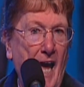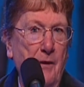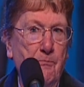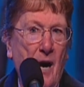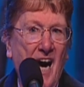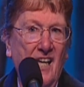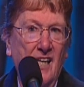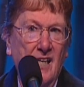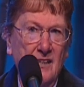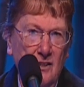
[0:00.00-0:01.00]
and
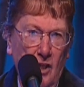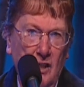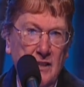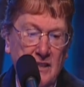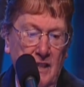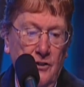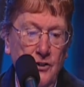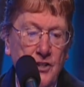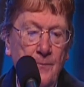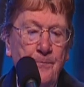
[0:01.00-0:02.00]
potluck
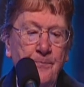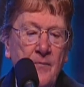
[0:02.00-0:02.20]
dinners,